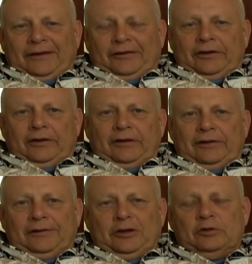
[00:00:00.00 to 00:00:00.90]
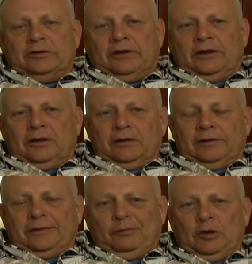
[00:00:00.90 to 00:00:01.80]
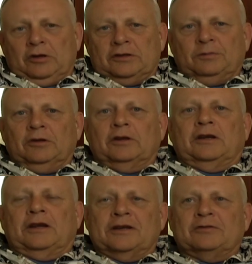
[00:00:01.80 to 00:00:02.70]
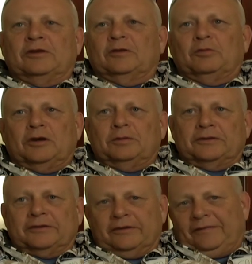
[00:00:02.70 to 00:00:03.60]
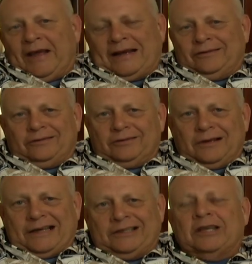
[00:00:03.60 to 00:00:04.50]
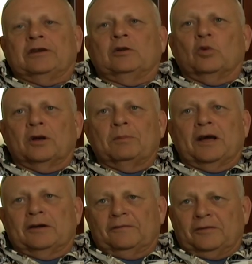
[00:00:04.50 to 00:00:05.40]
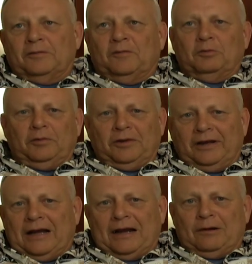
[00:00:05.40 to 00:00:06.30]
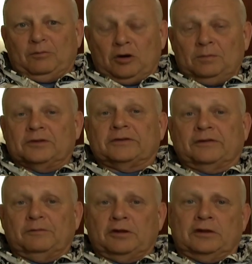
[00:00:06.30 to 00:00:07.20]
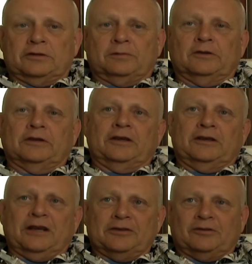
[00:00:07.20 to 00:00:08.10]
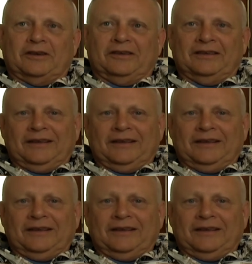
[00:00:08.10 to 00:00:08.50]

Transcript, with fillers: the use in a municipal and industrial purpose, the factors like 10 to 1 better for the higher purpose of municipal and industrial.